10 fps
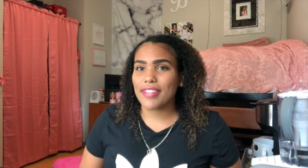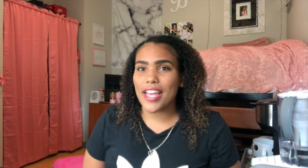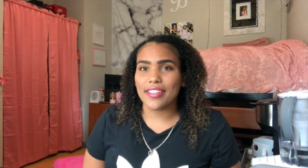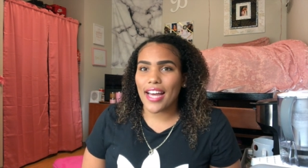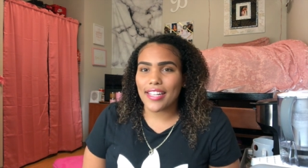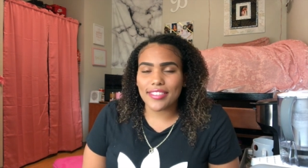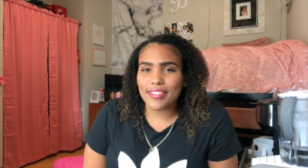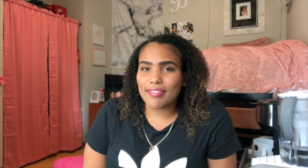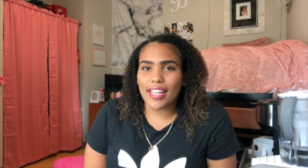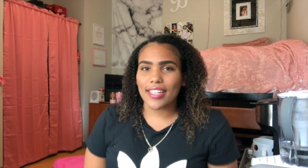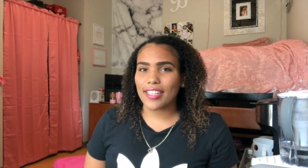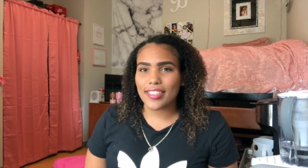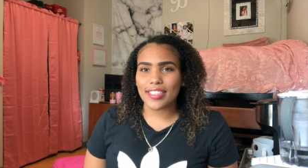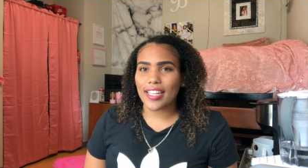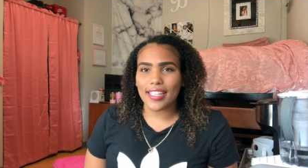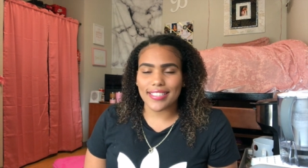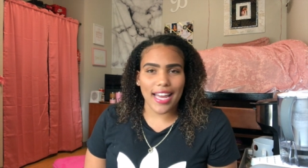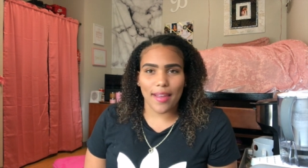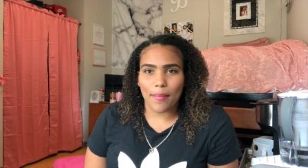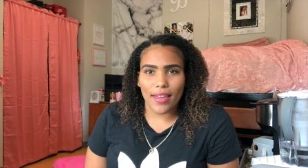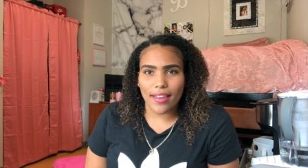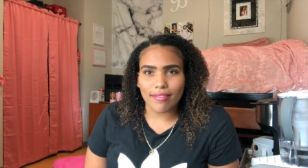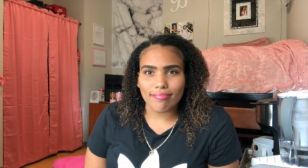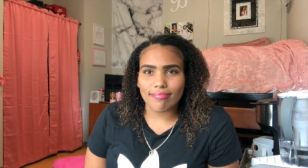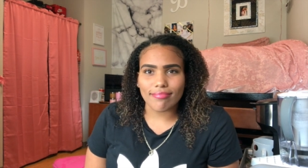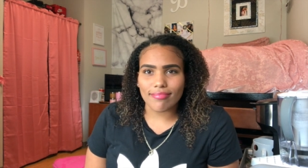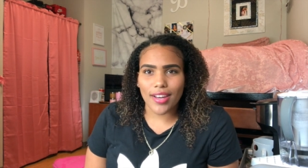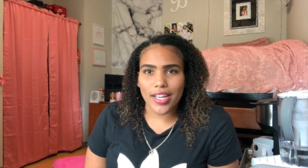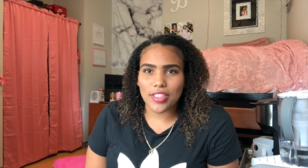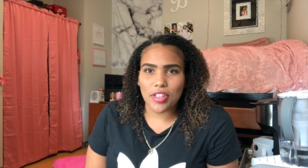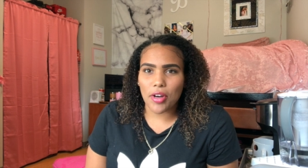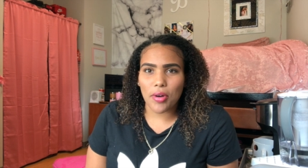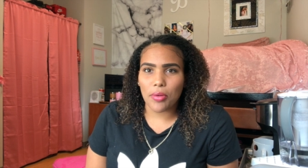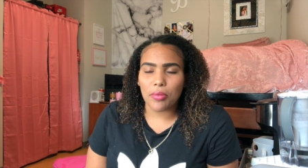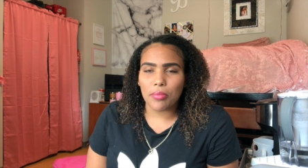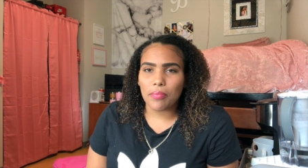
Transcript: it that that doesn't excite me. So